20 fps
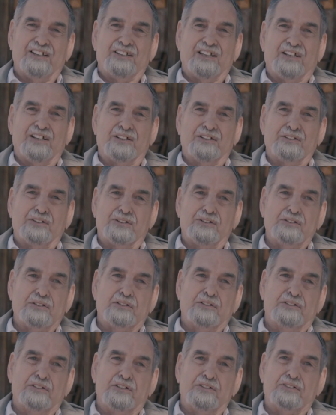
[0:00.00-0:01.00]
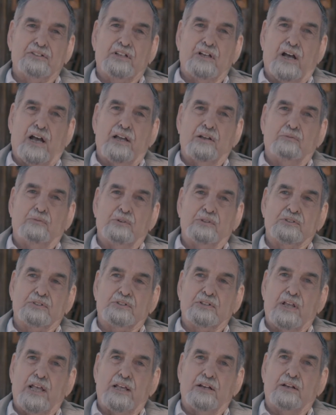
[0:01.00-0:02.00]
this guy
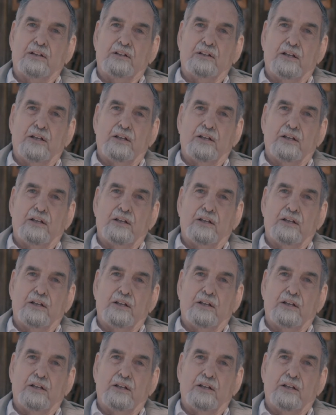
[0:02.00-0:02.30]
had an